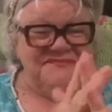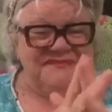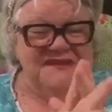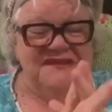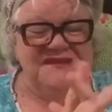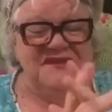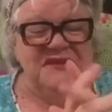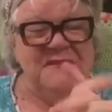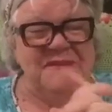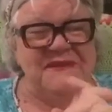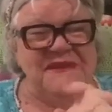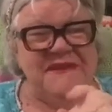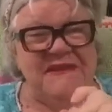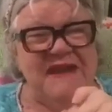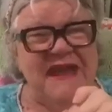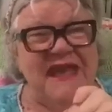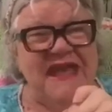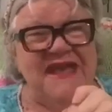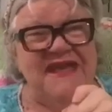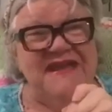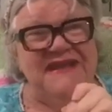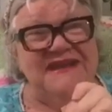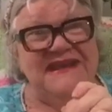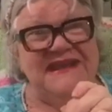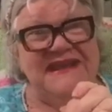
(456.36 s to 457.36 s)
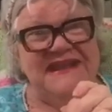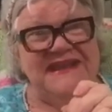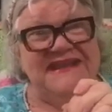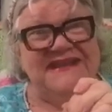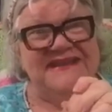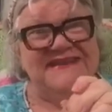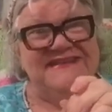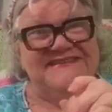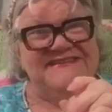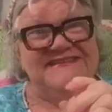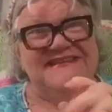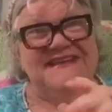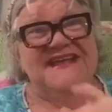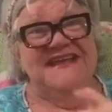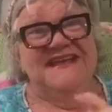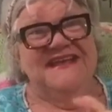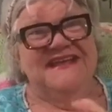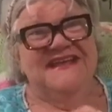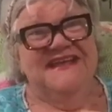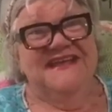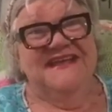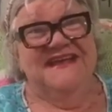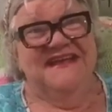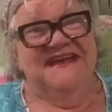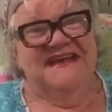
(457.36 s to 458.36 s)
no matter how it is,
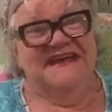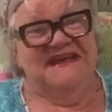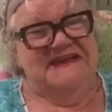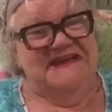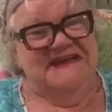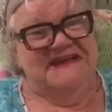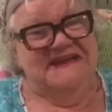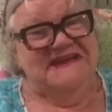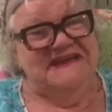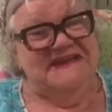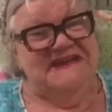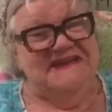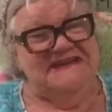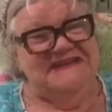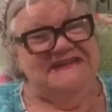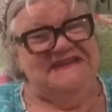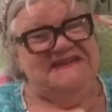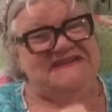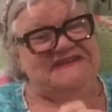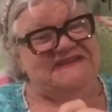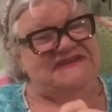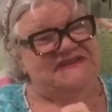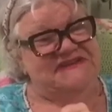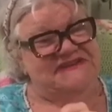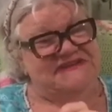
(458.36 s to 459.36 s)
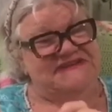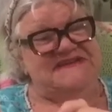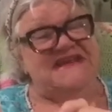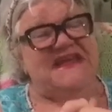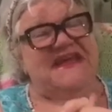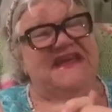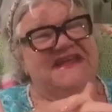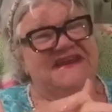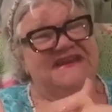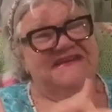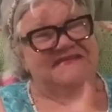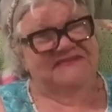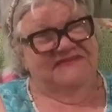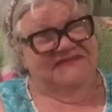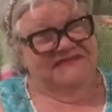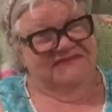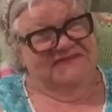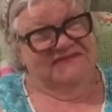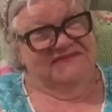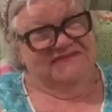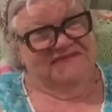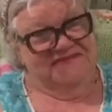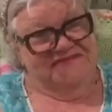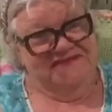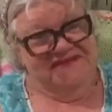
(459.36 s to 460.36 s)
uh, you just got to
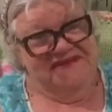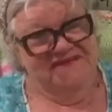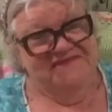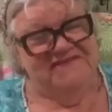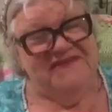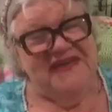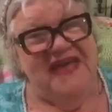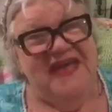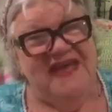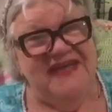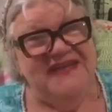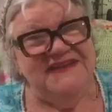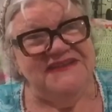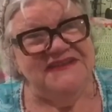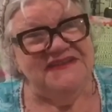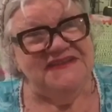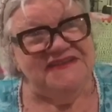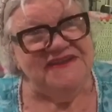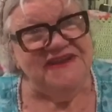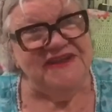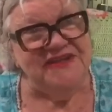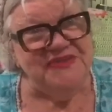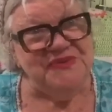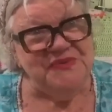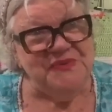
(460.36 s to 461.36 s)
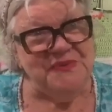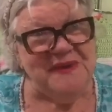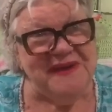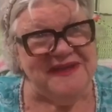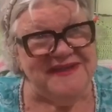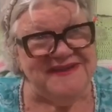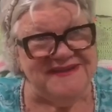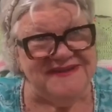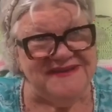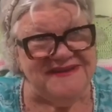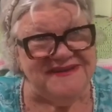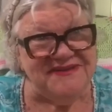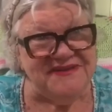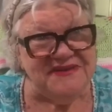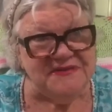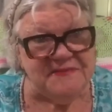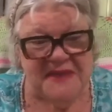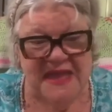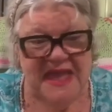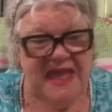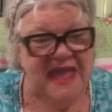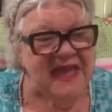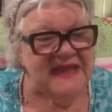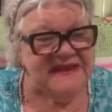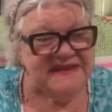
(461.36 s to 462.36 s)
find another way to do
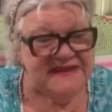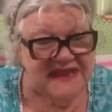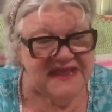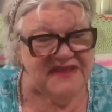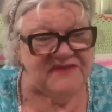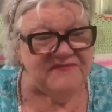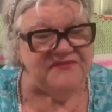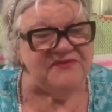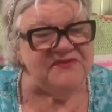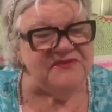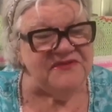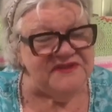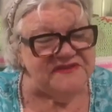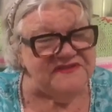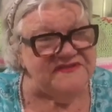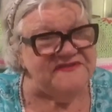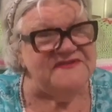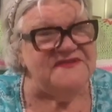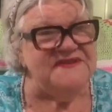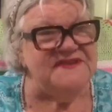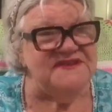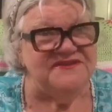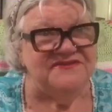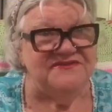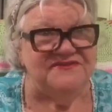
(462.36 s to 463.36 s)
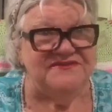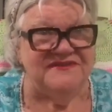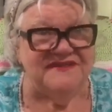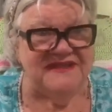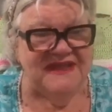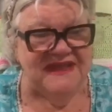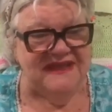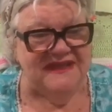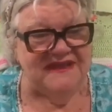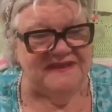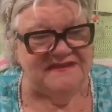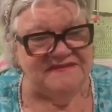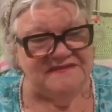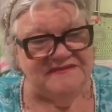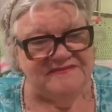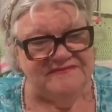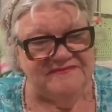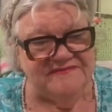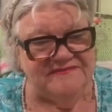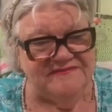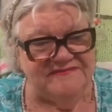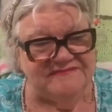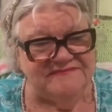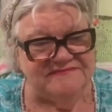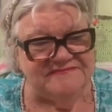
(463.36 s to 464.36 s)
it. never considered that.
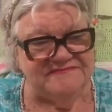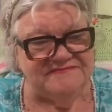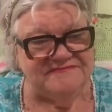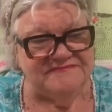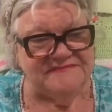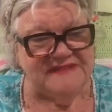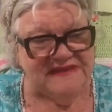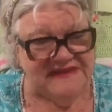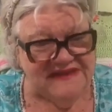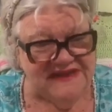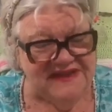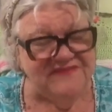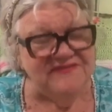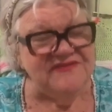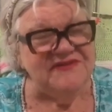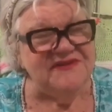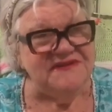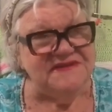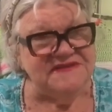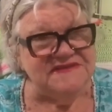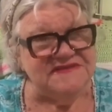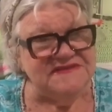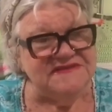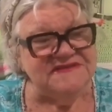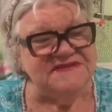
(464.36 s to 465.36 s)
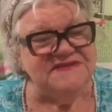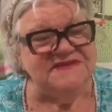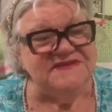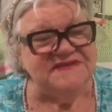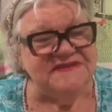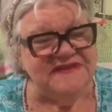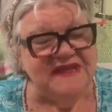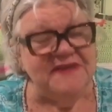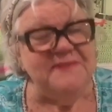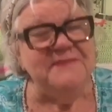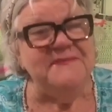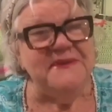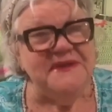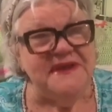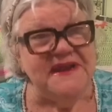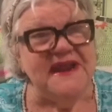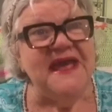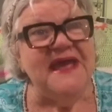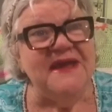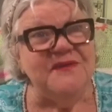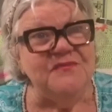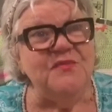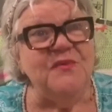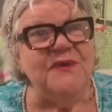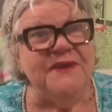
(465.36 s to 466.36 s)
I never considered that, but
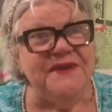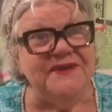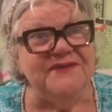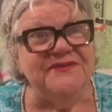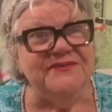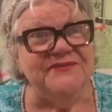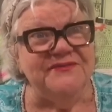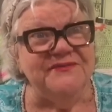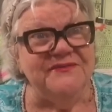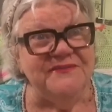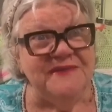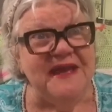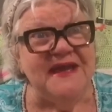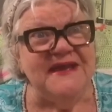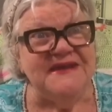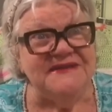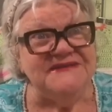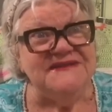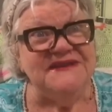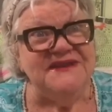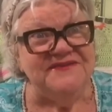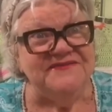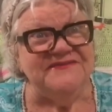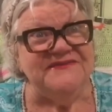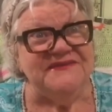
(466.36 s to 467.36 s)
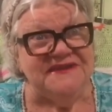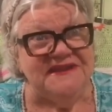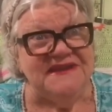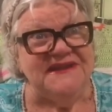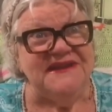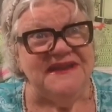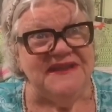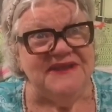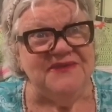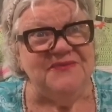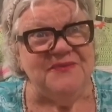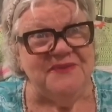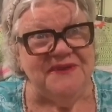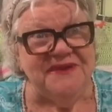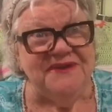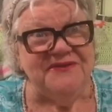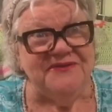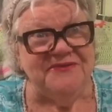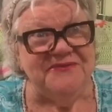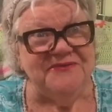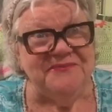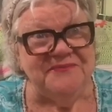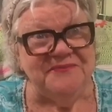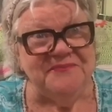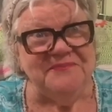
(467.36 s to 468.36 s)
I will. I definitely
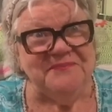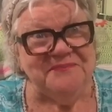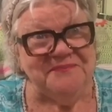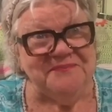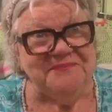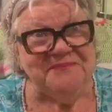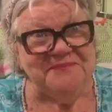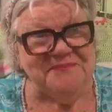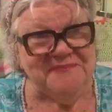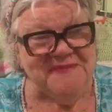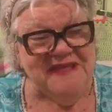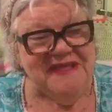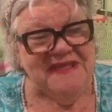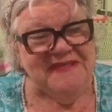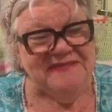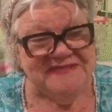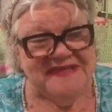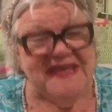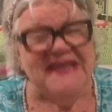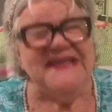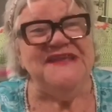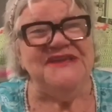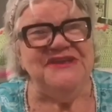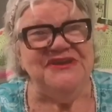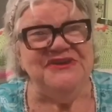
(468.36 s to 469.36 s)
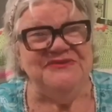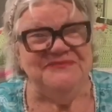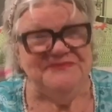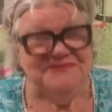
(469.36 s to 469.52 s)
will. Thank you,